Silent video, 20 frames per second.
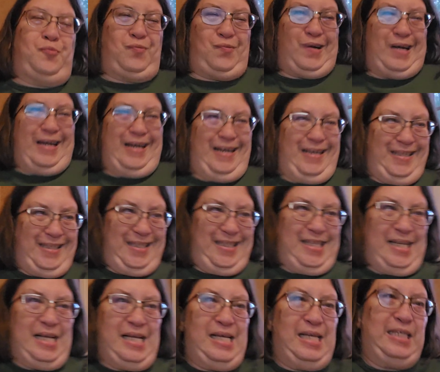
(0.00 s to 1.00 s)

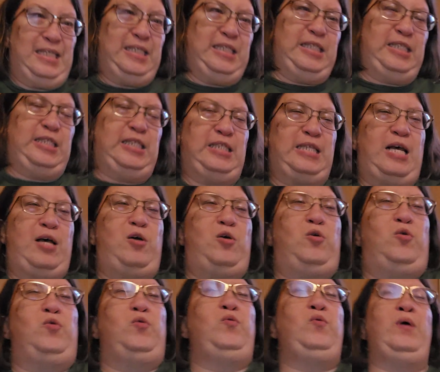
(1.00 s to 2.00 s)
Right.
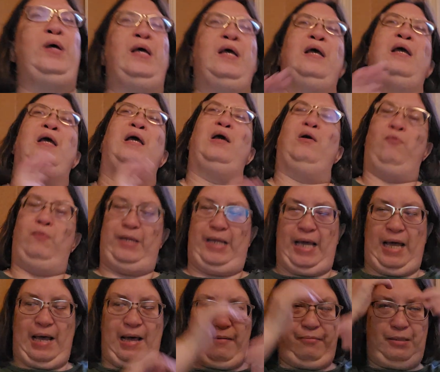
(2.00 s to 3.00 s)
So, we
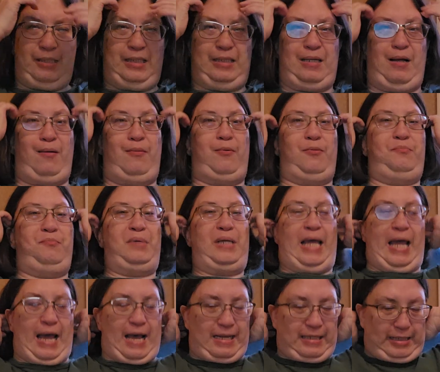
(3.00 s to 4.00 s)
have some
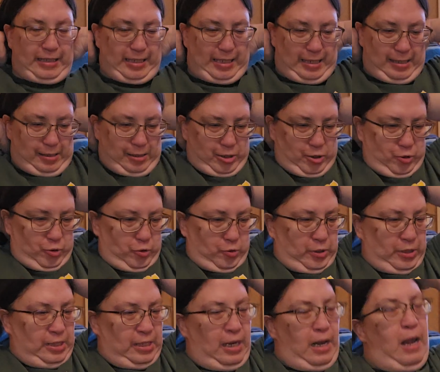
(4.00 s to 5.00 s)
casting
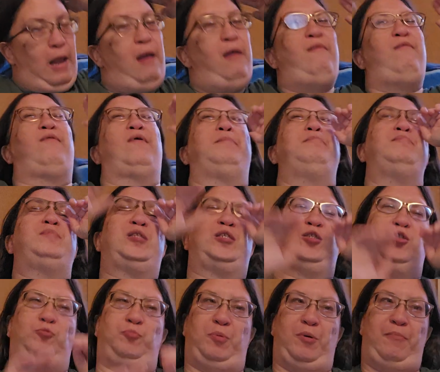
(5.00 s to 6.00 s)
news from
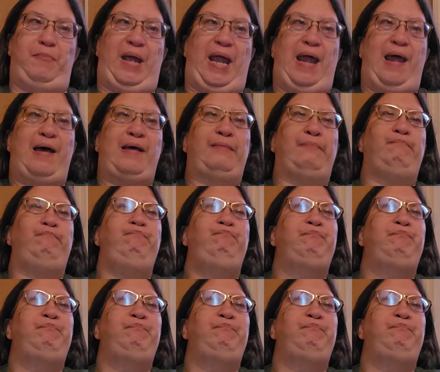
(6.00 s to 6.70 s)
Superman.